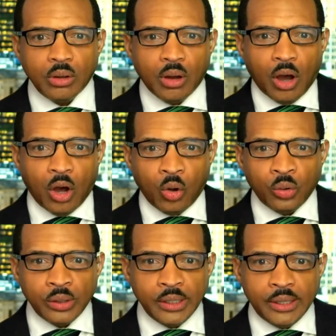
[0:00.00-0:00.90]

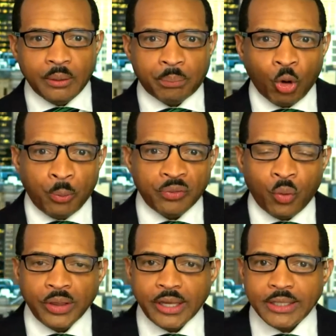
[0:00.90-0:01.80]
wholly inappropriate for
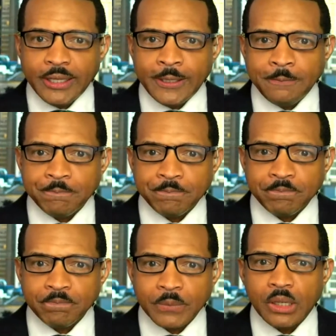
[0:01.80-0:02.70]
what they did,
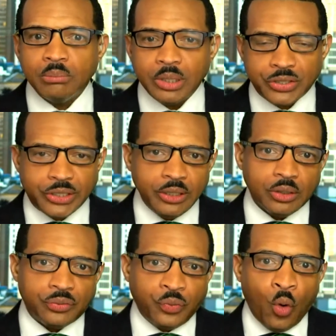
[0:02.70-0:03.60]
but still a
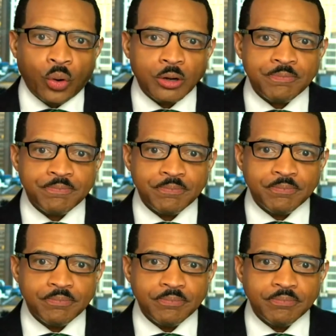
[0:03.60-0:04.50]
form
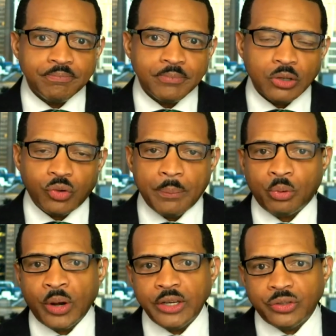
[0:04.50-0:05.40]
of
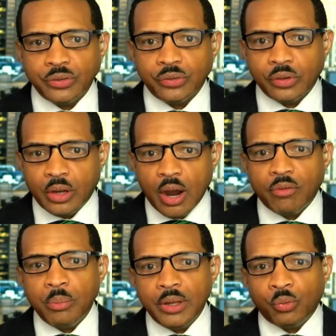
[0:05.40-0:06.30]
reparations,
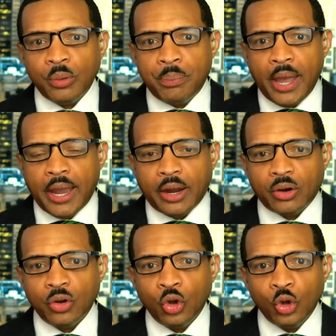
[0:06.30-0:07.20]
government
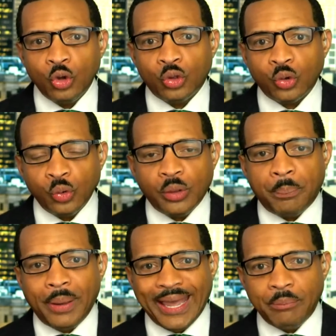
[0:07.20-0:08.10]
repair through the
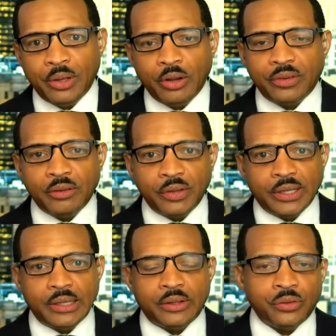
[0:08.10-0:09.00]
payment of
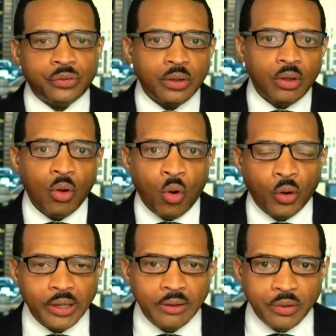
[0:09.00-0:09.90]
dividends or
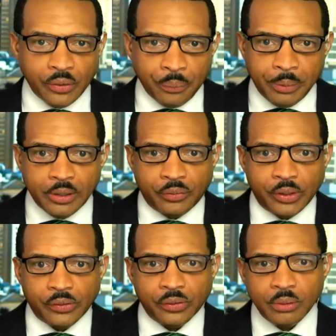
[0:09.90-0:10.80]
even other
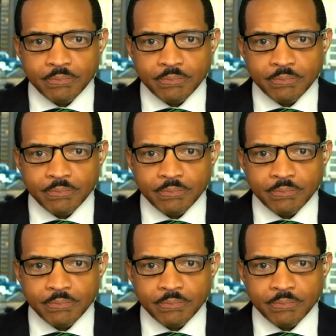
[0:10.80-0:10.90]
benefits.